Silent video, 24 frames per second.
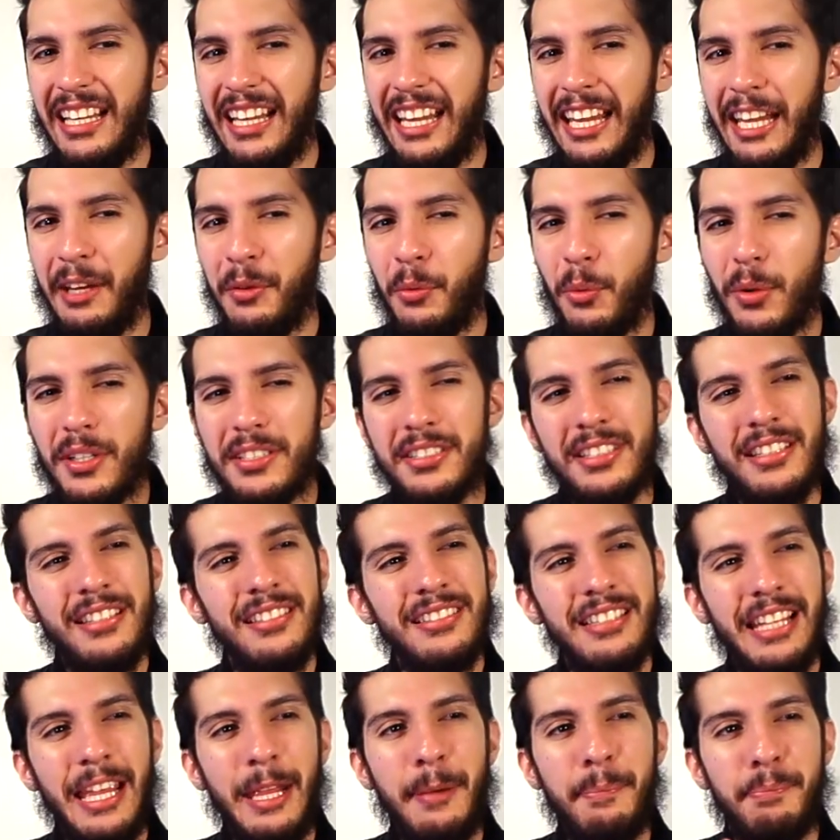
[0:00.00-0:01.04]
it
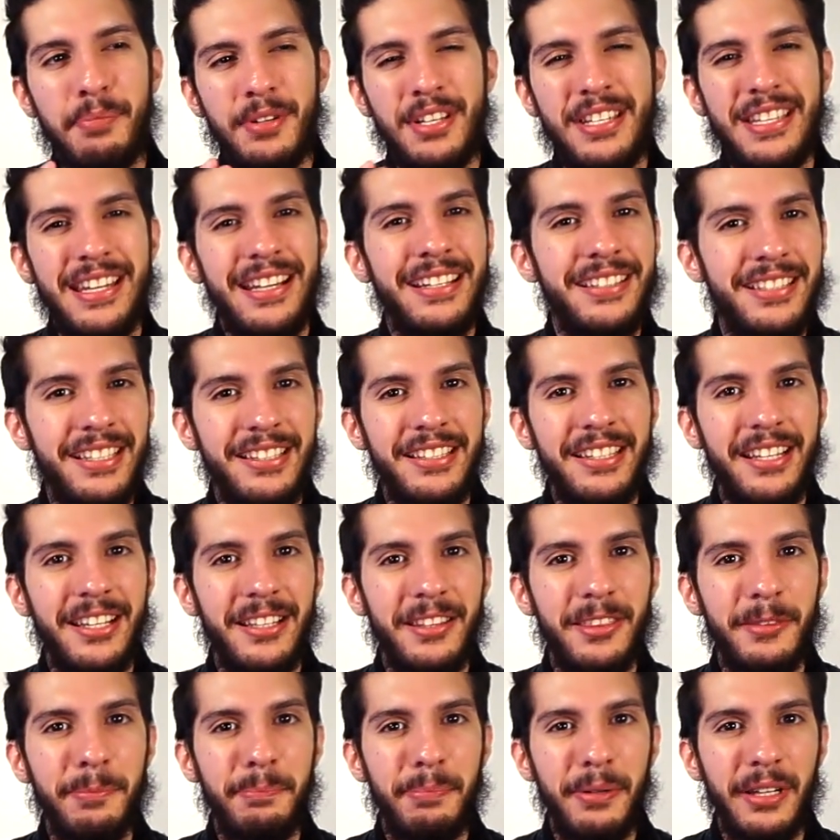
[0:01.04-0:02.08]
wasn't a predicted
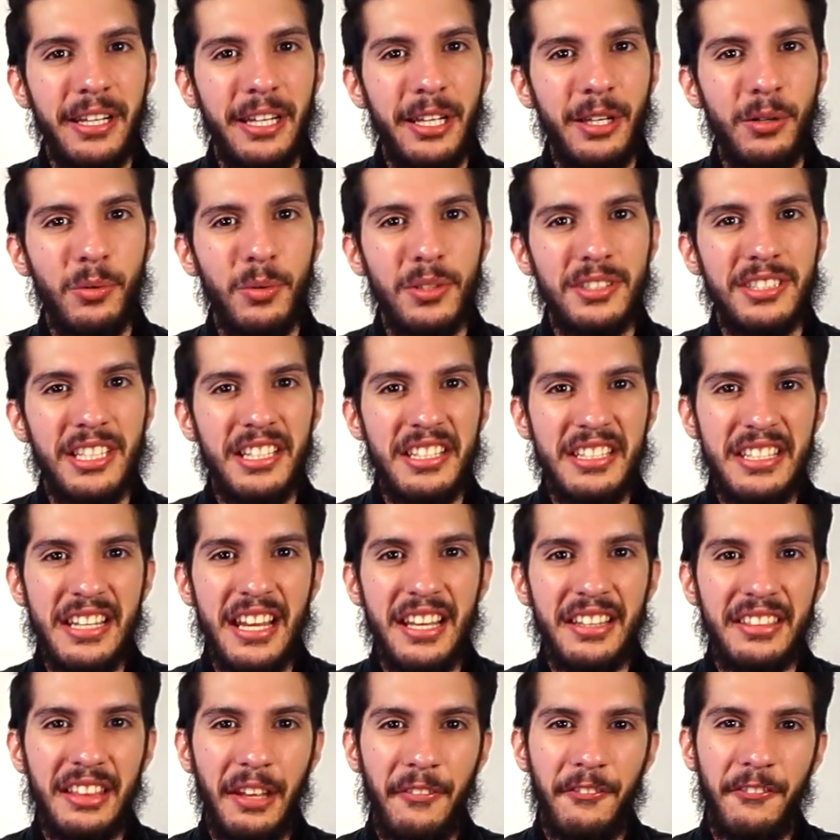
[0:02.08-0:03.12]
death, but it was a
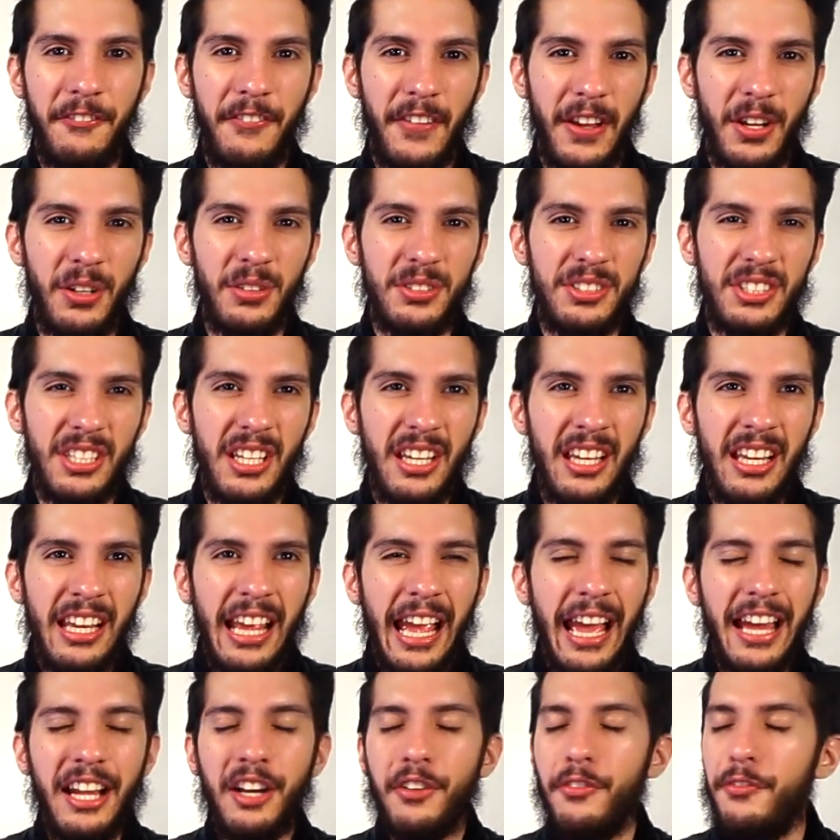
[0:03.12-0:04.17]
death that felt,
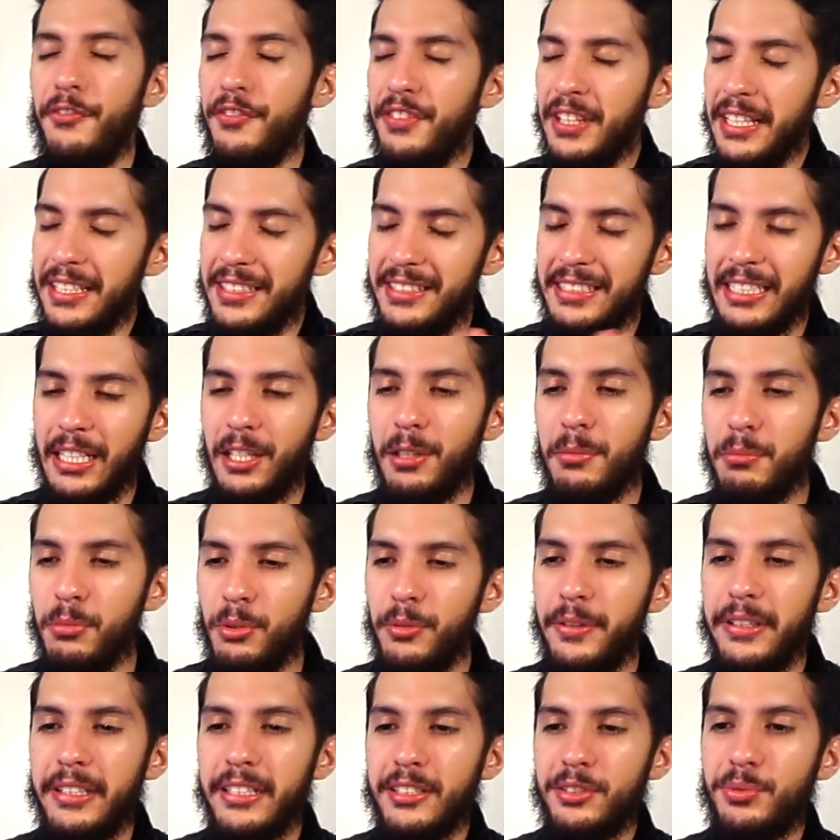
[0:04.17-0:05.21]
out of the entire
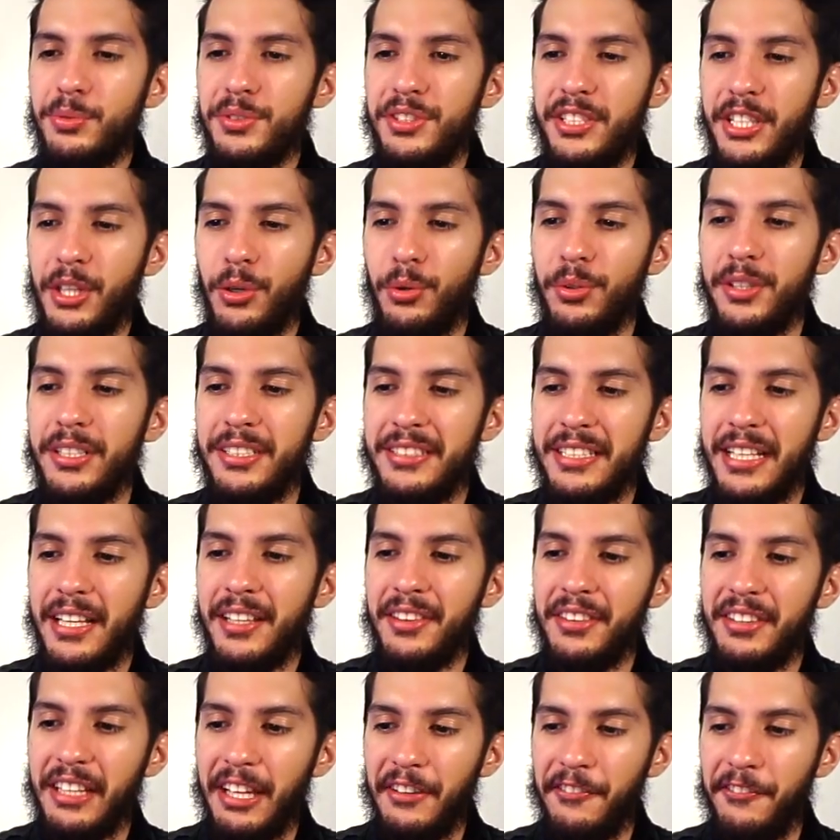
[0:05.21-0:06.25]
movie, this was the only
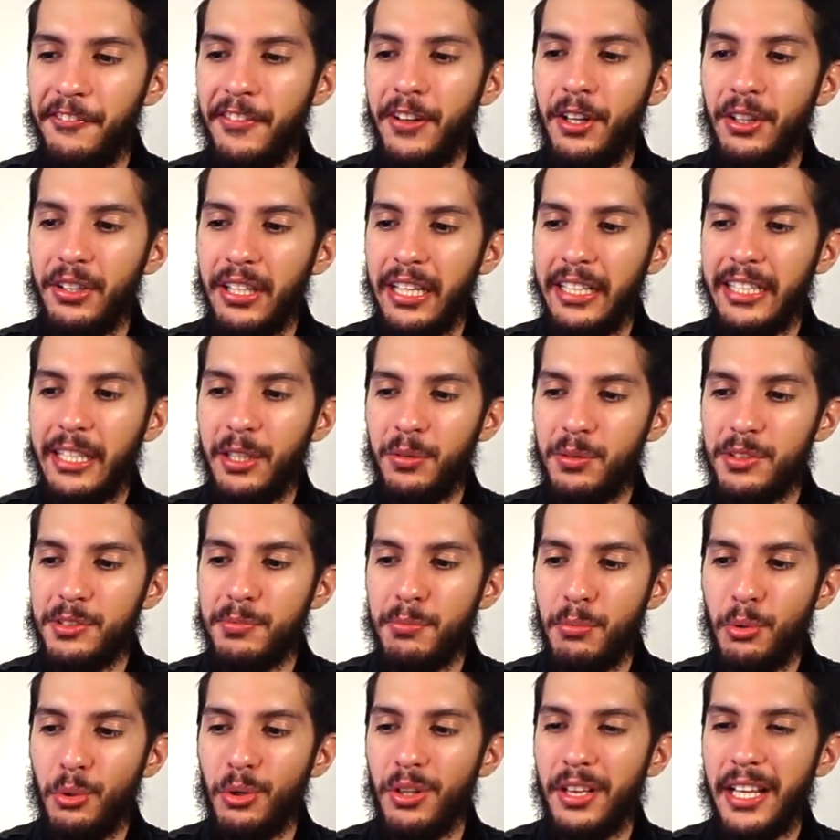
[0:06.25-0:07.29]
death that felt like it was
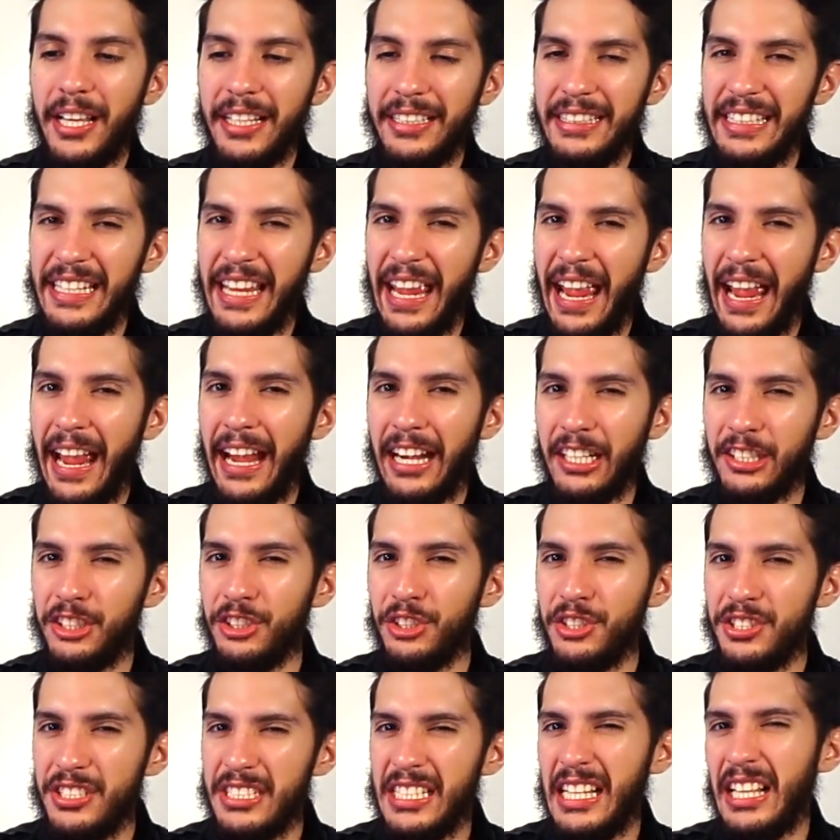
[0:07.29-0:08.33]
more like the
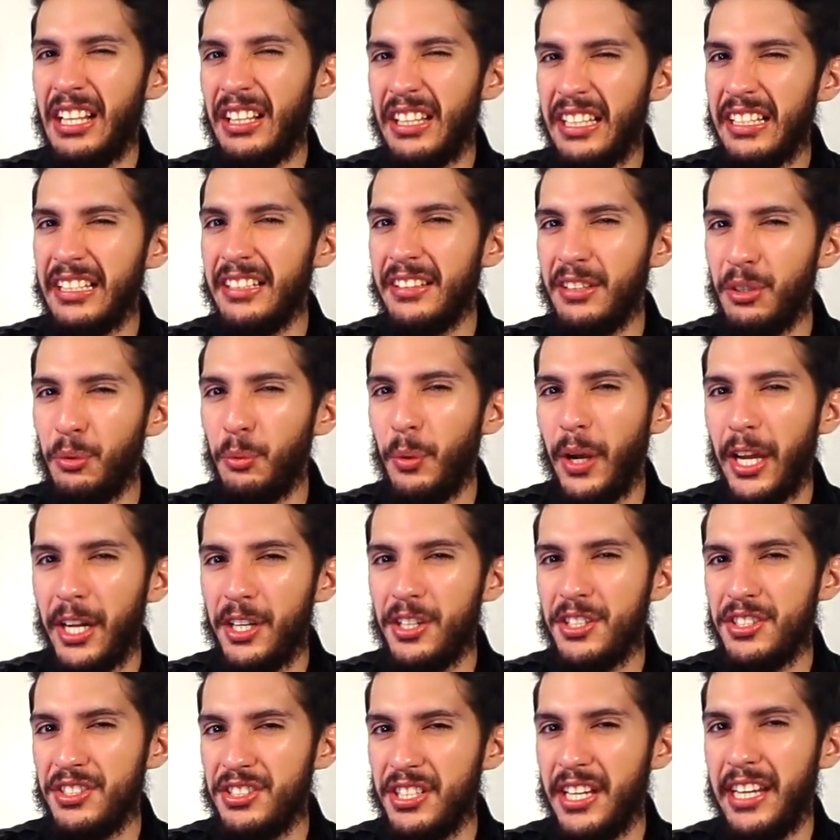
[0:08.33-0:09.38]
actor telling the
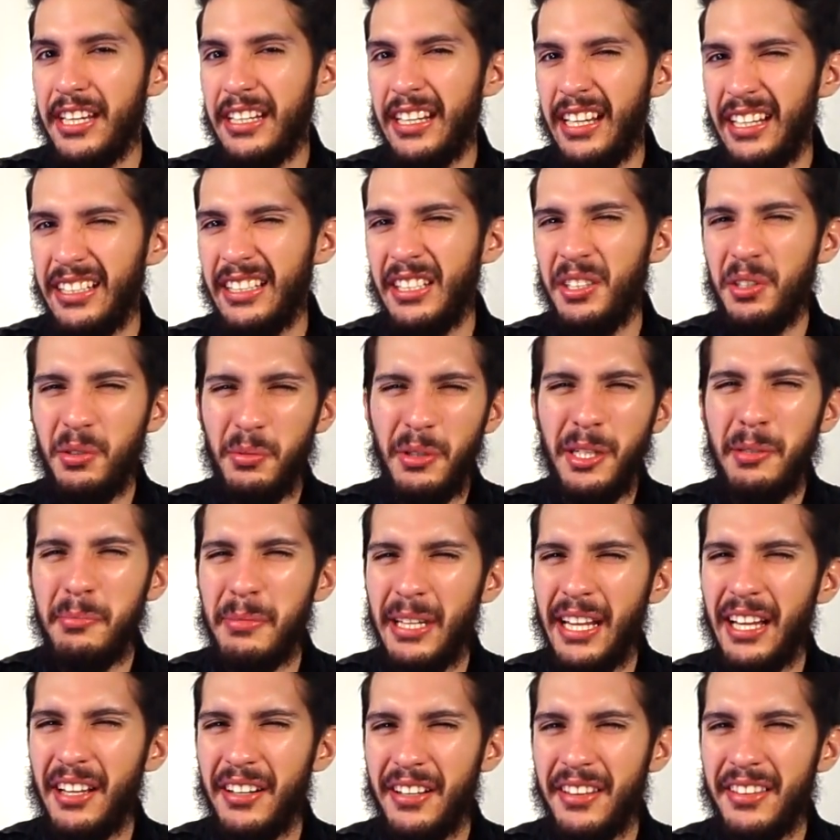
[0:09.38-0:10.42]
writer, saying, hey, can you write
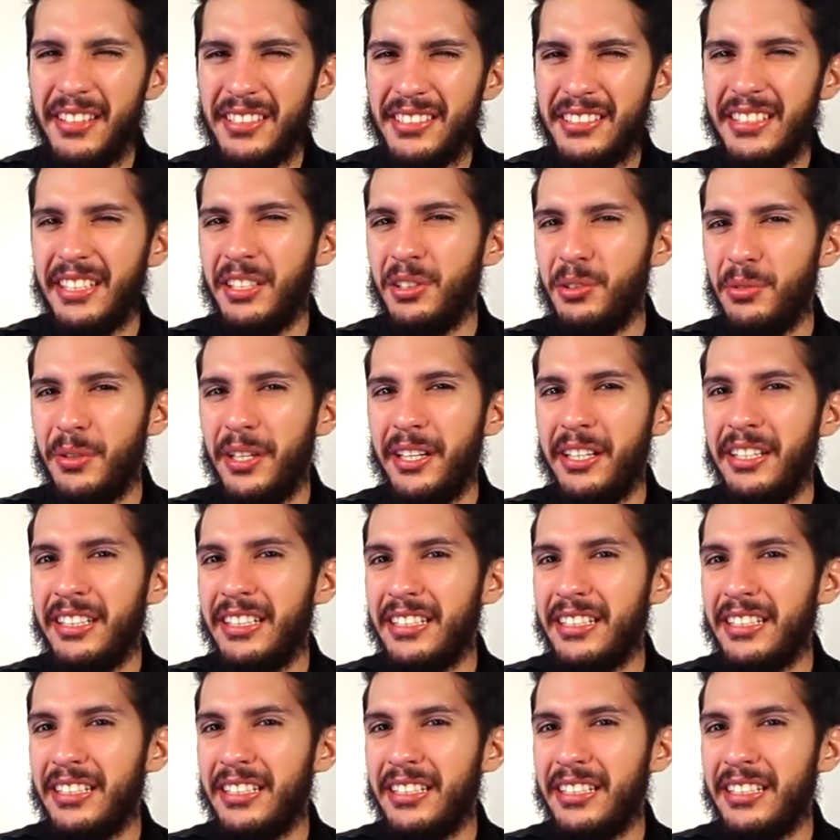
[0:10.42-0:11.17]
me out of this thing already?